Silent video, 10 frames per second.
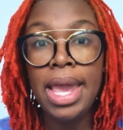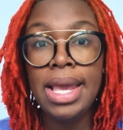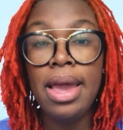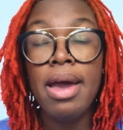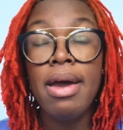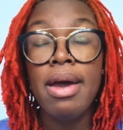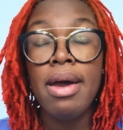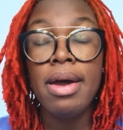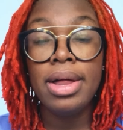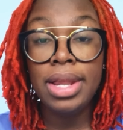a
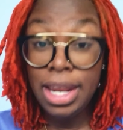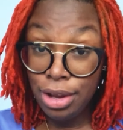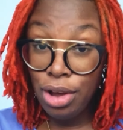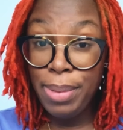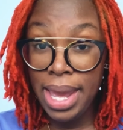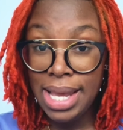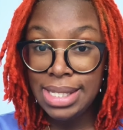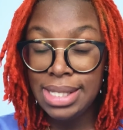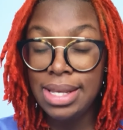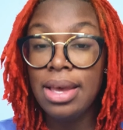
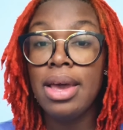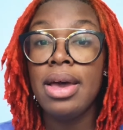clinical-based